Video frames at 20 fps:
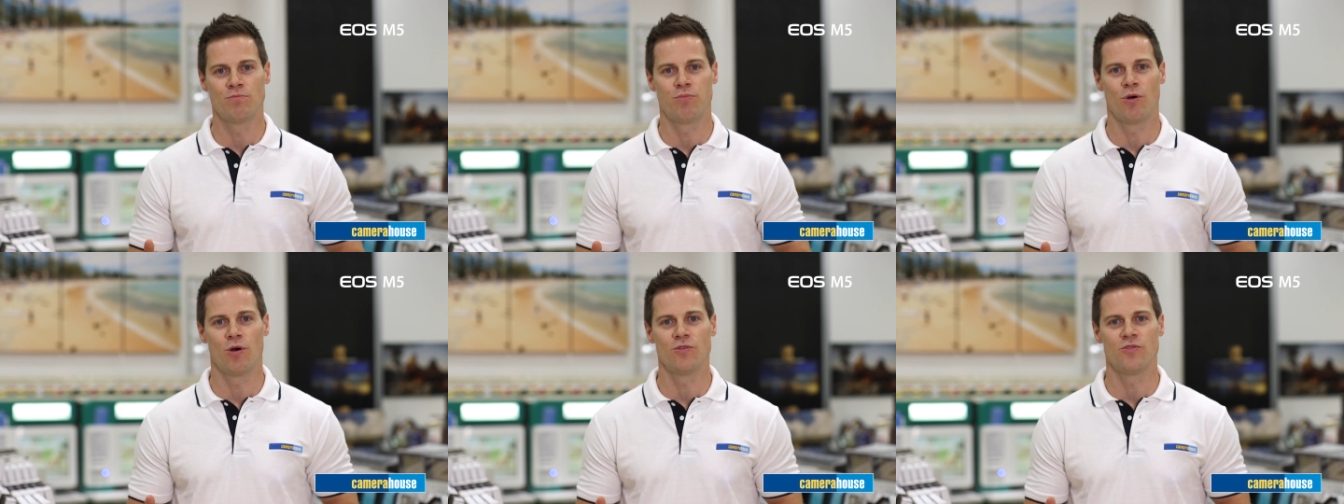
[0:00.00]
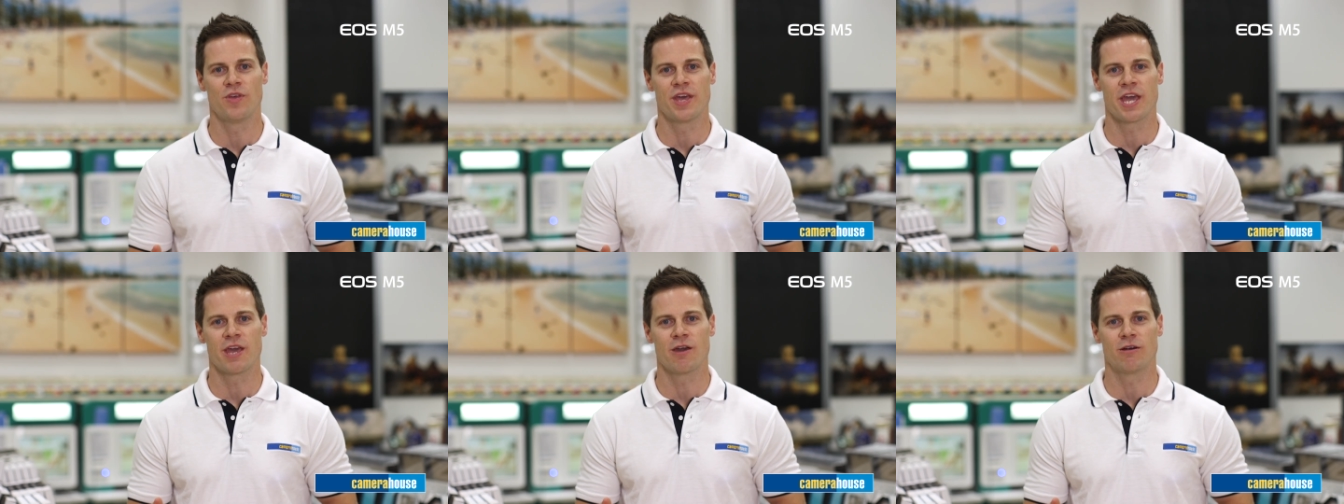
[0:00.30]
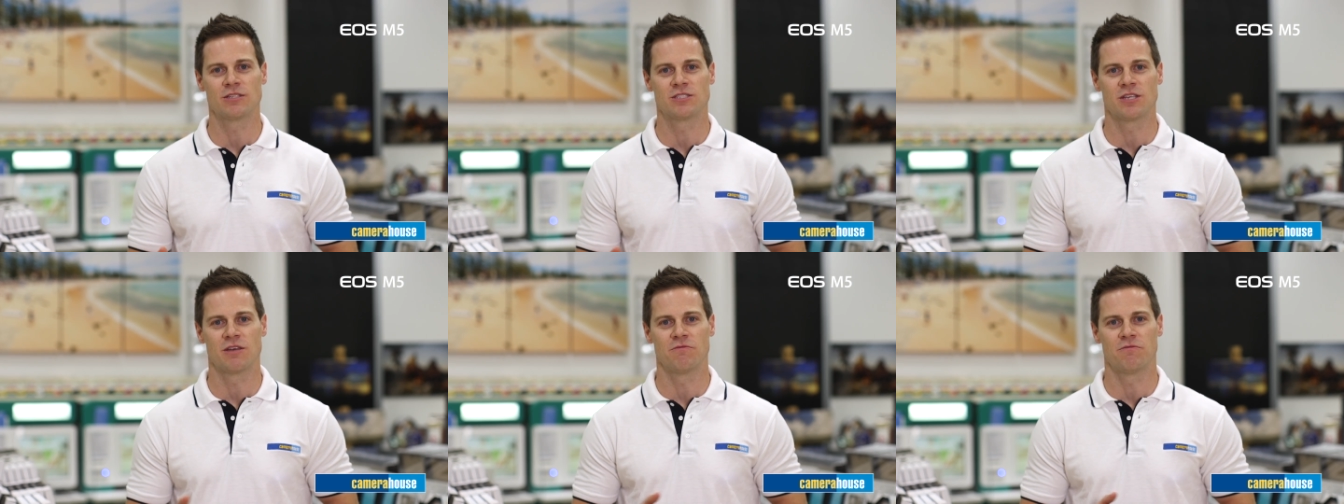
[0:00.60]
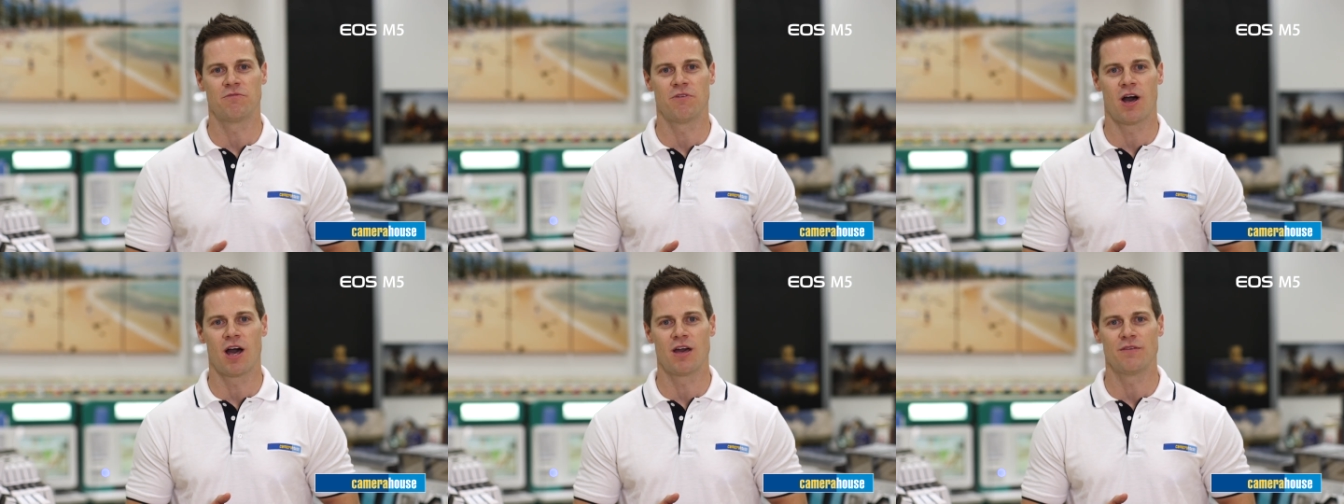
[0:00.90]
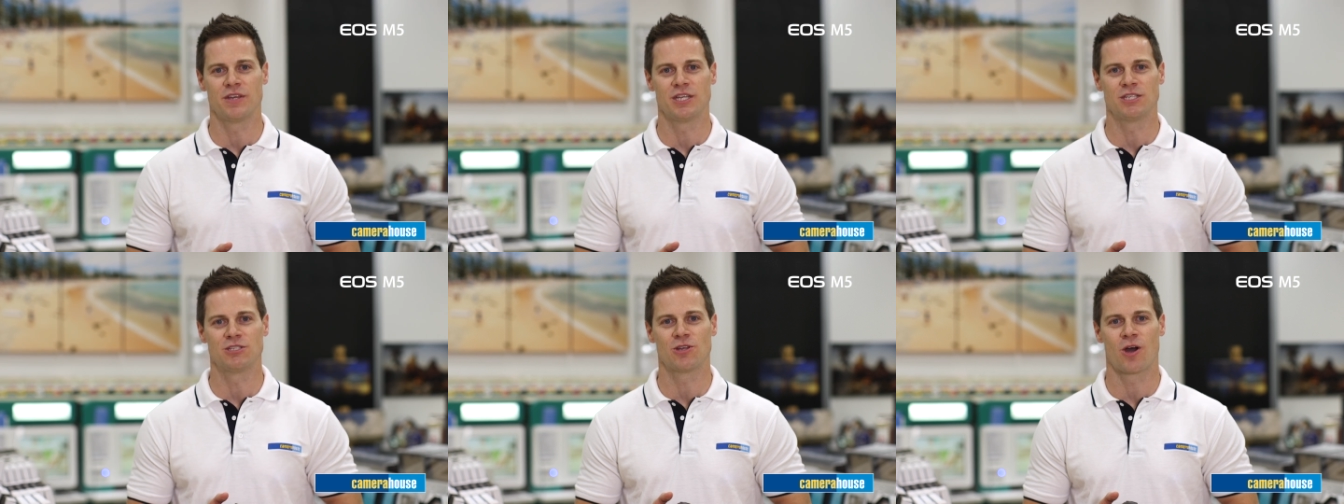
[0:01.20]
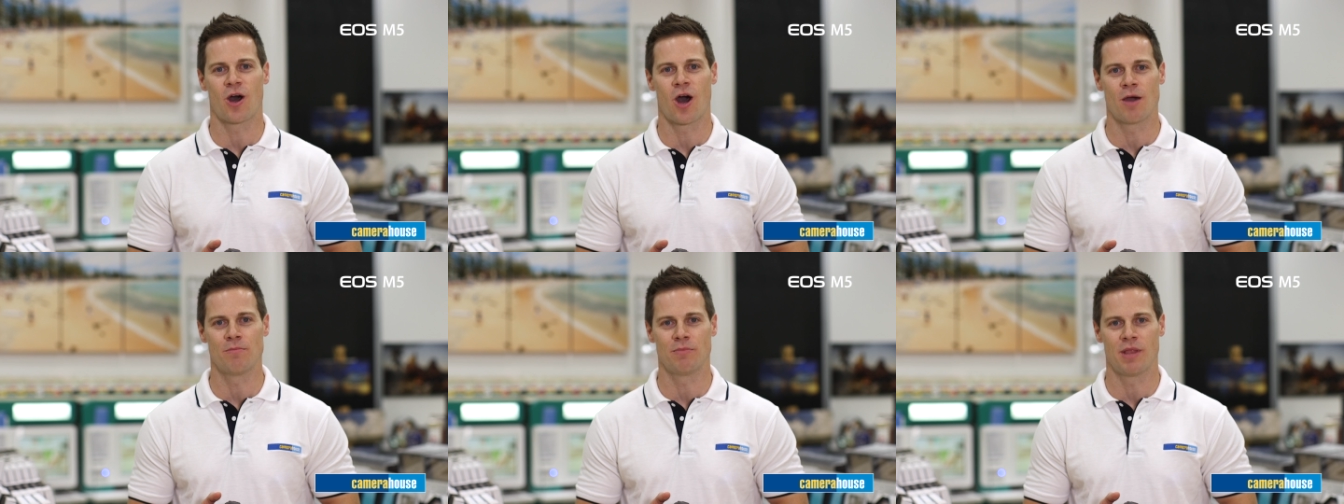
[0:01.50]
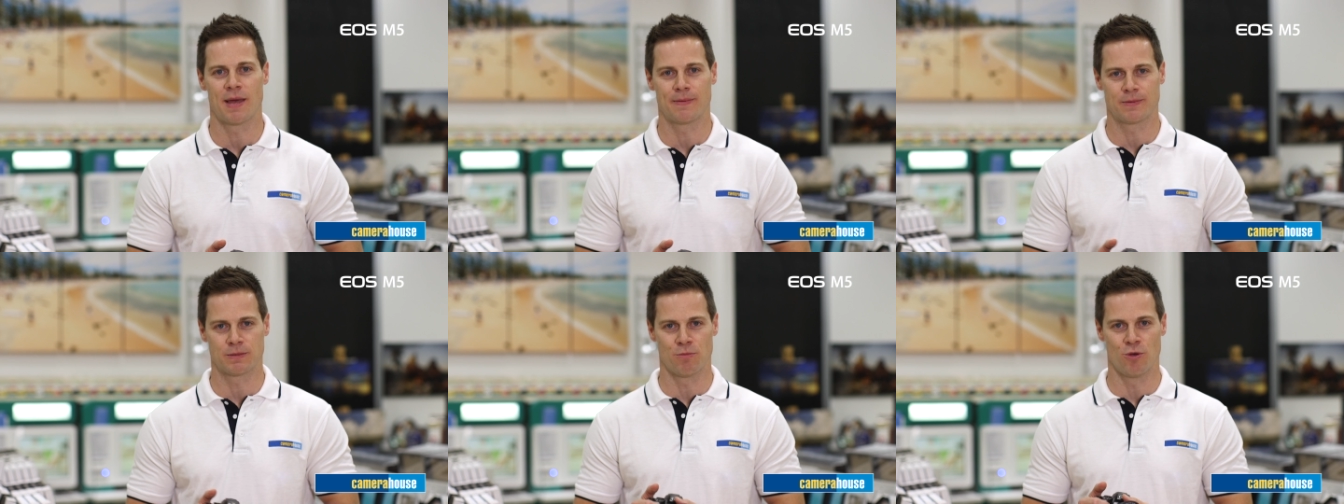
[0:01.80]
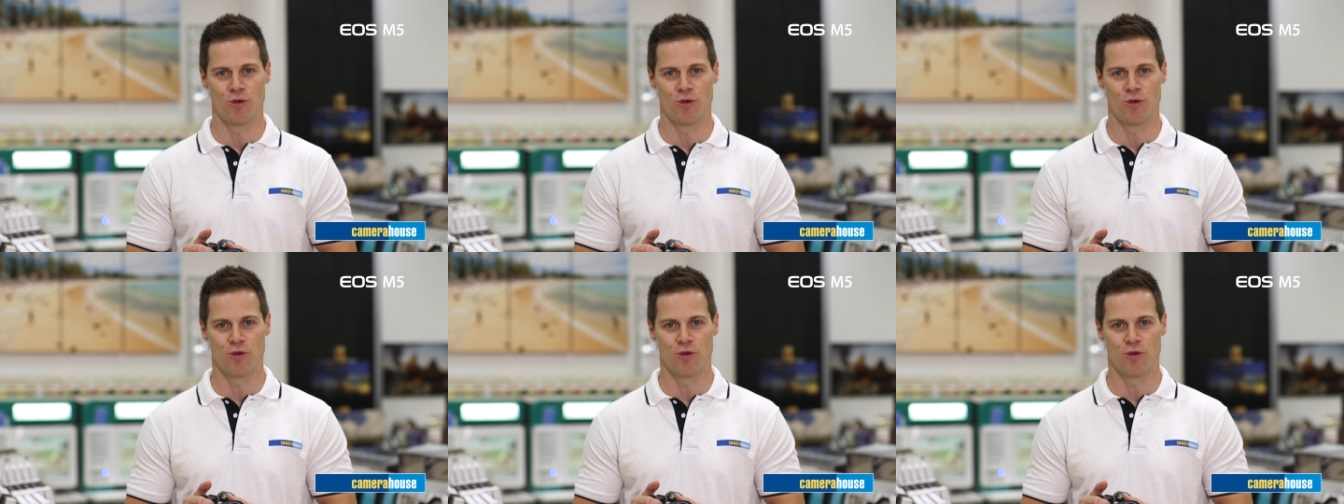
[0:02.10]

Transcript: on board the EOS M5 is time-lapse